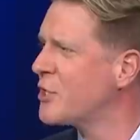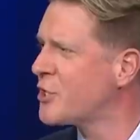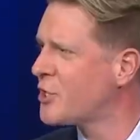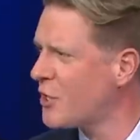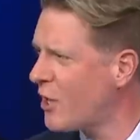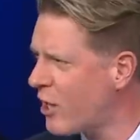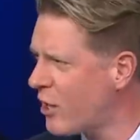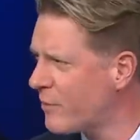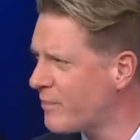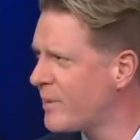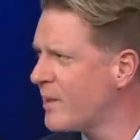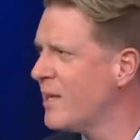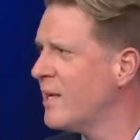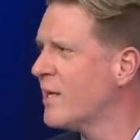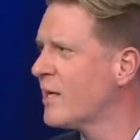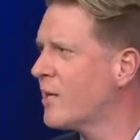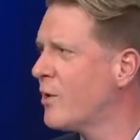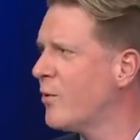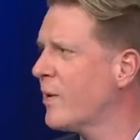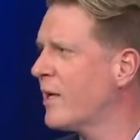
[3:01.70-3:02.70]
sharp
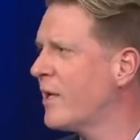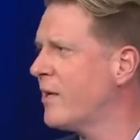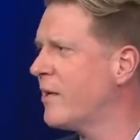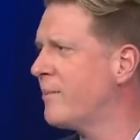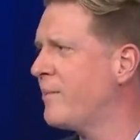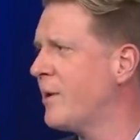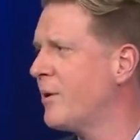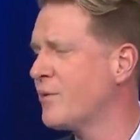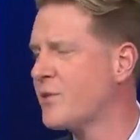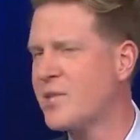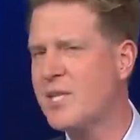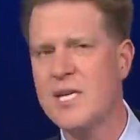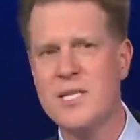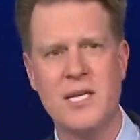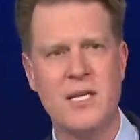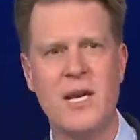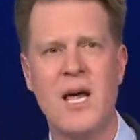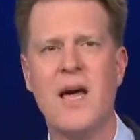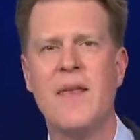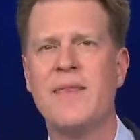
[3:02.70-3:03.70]
going into the
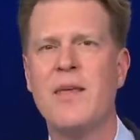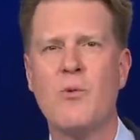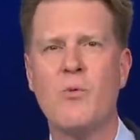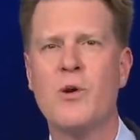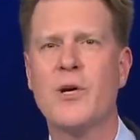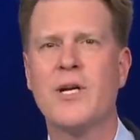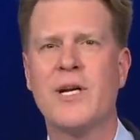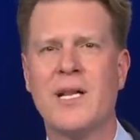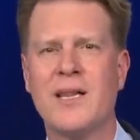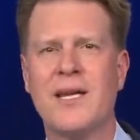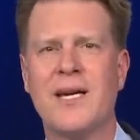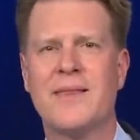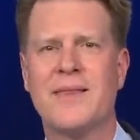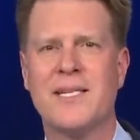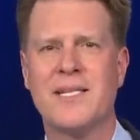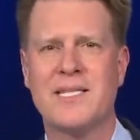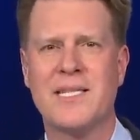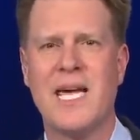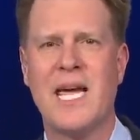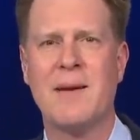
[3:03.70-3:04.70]
postseason, they weren't going to let
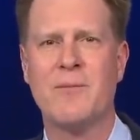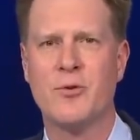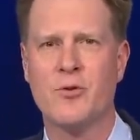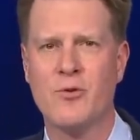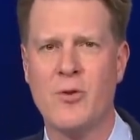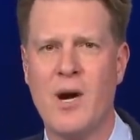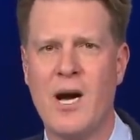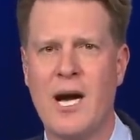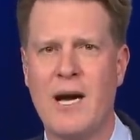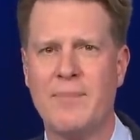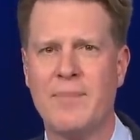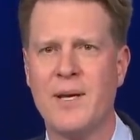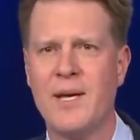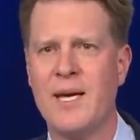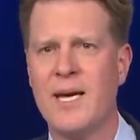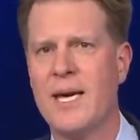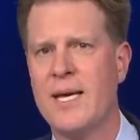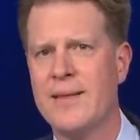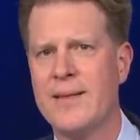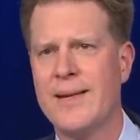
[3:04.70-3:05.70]
this game drop
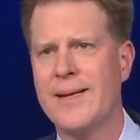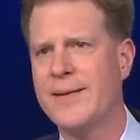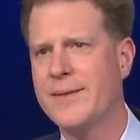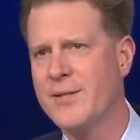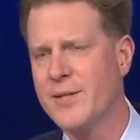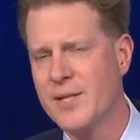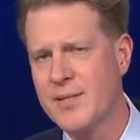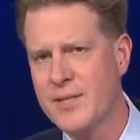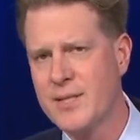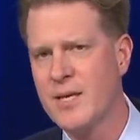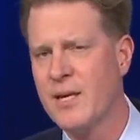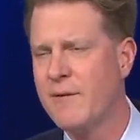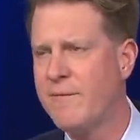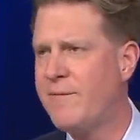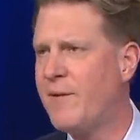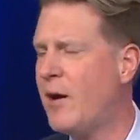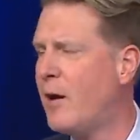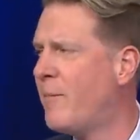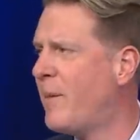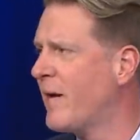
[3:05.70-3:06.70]
and let it just
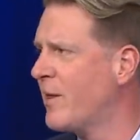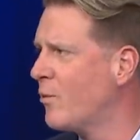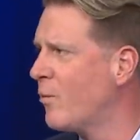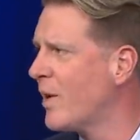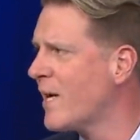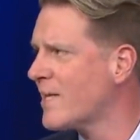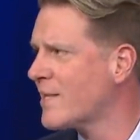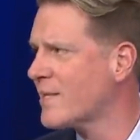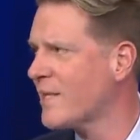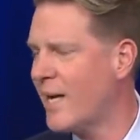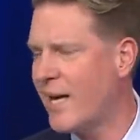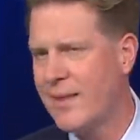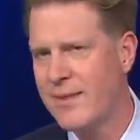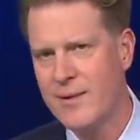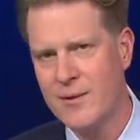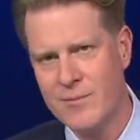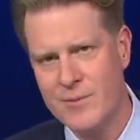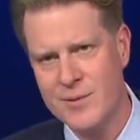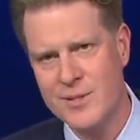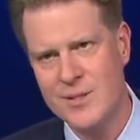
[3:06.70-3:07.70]
fall by the wayside.
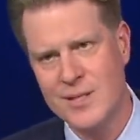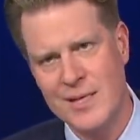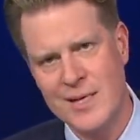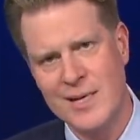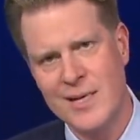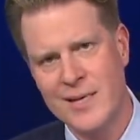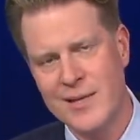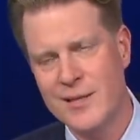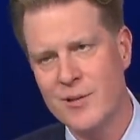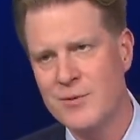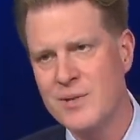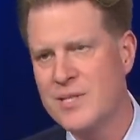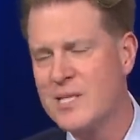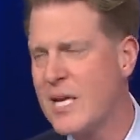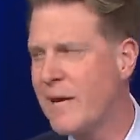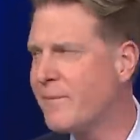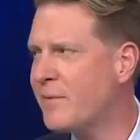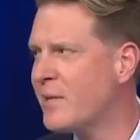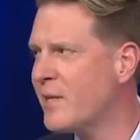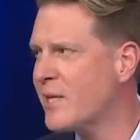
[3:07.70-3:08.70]
There was
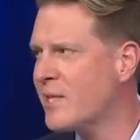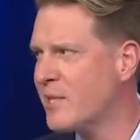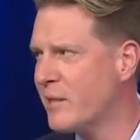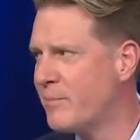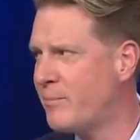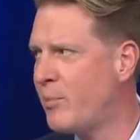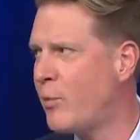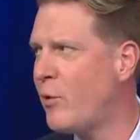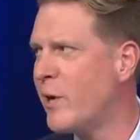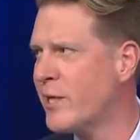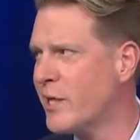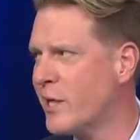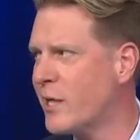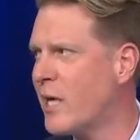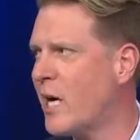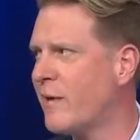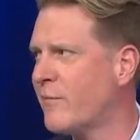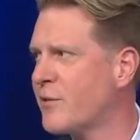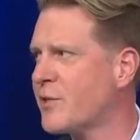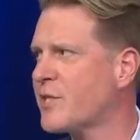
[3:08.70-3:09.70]
definitely some poignant
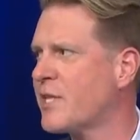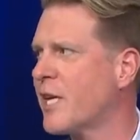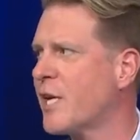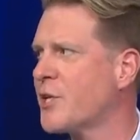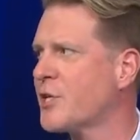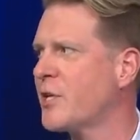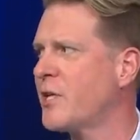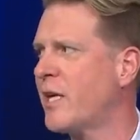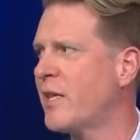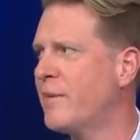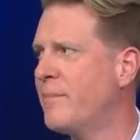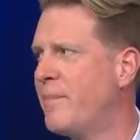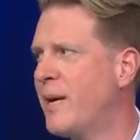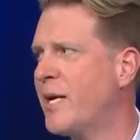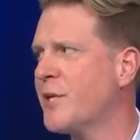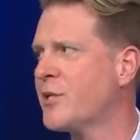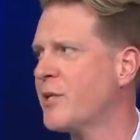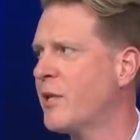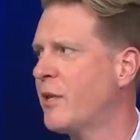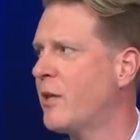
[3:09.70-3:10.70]
conversation on the
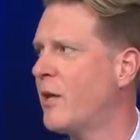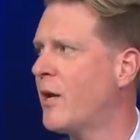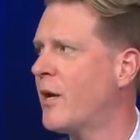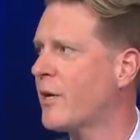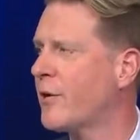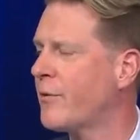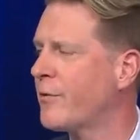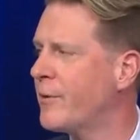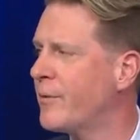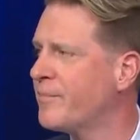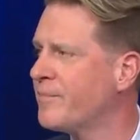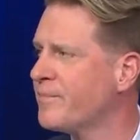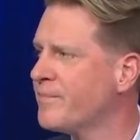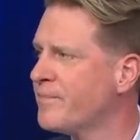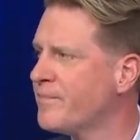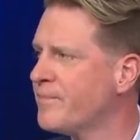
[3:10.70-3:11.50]
bench and in the locker room. Yeah,